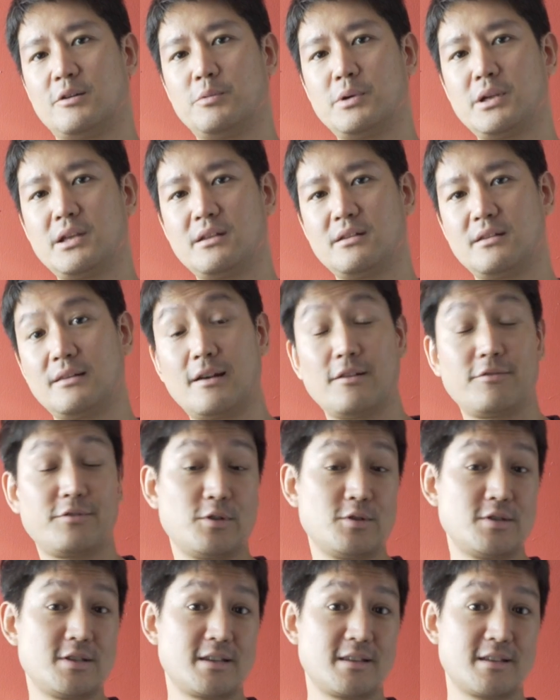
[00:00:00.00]
We love
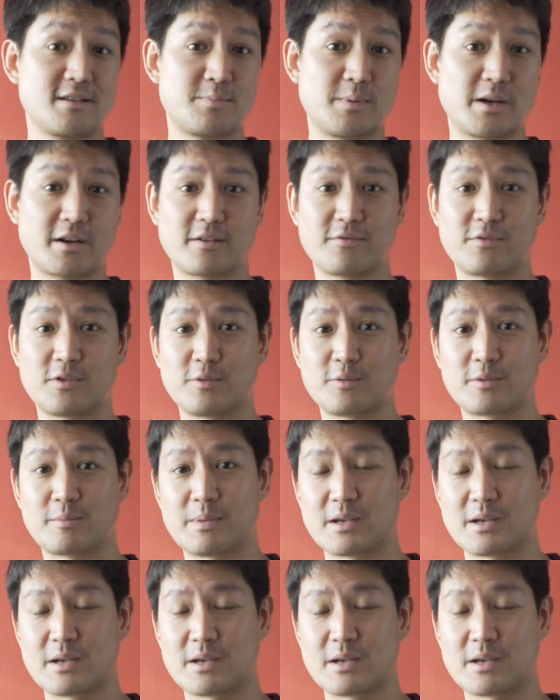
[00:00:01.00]
using this microphone